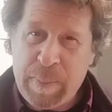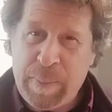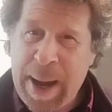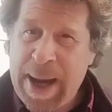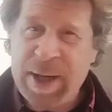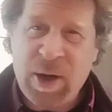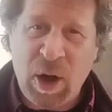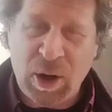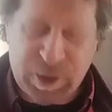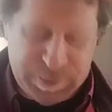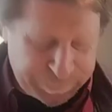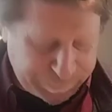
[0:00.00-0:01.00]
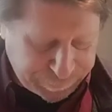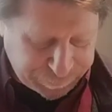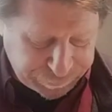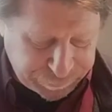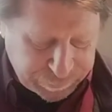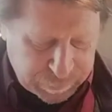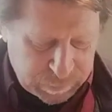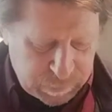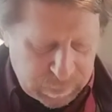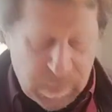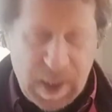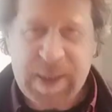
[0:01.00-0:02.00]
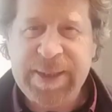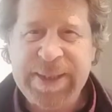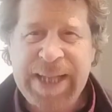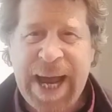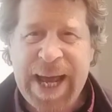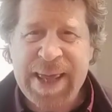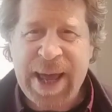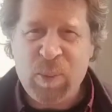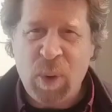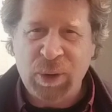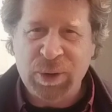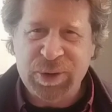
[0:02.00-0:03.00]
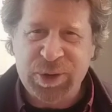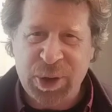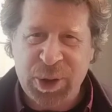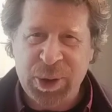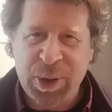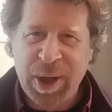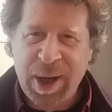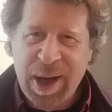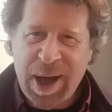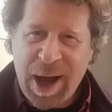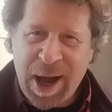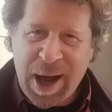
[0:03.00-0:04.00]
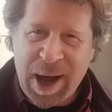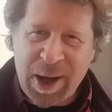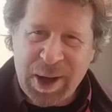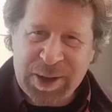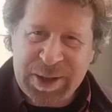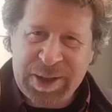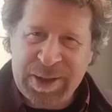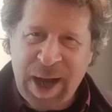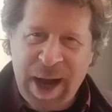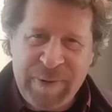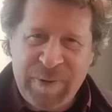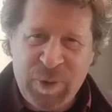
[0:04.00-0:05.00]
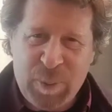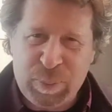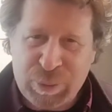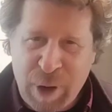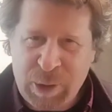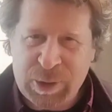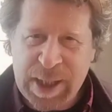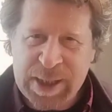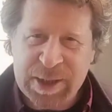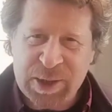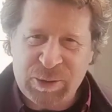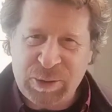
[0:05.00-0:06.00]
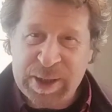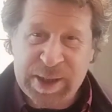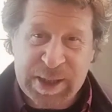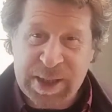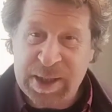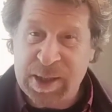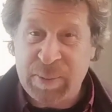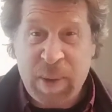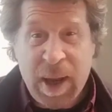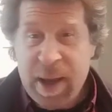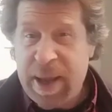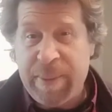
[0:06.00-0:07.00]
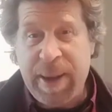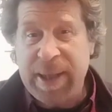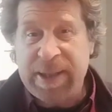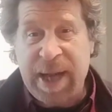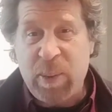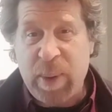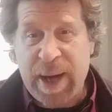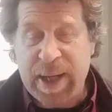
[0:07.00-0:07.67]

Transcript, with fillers: may not say they want to uh, stifle protest and criticism. They may say, We